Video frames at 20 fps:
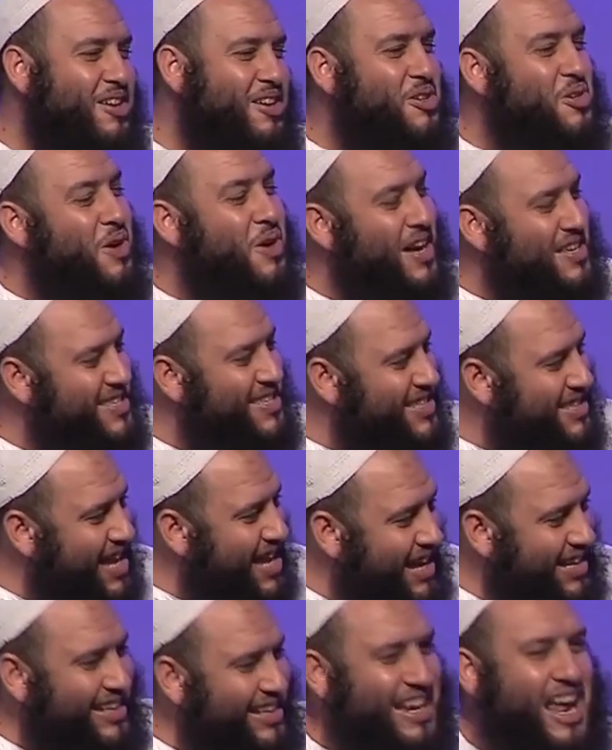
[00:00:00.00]
you are
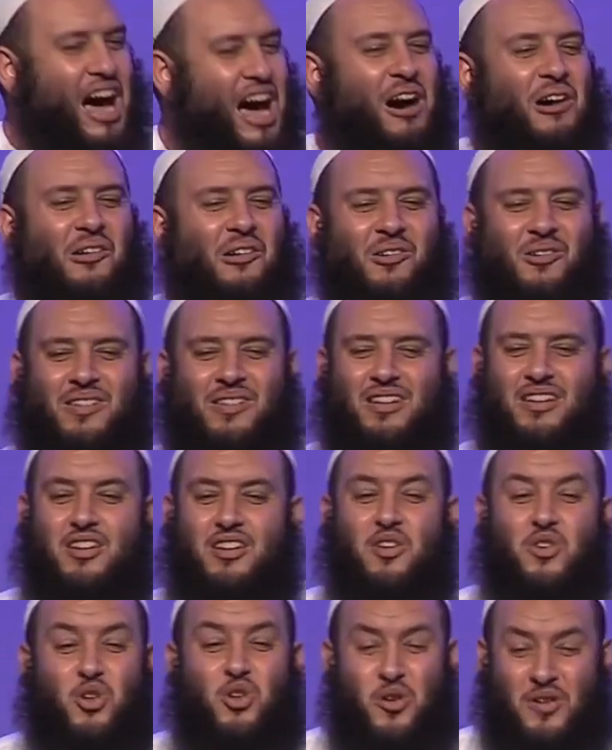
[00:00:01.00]
stuck now.
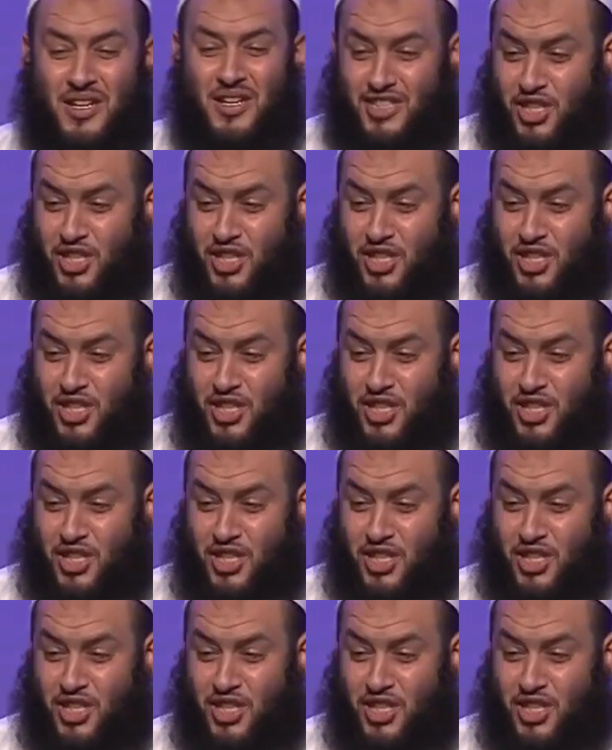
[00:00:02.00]
You're in a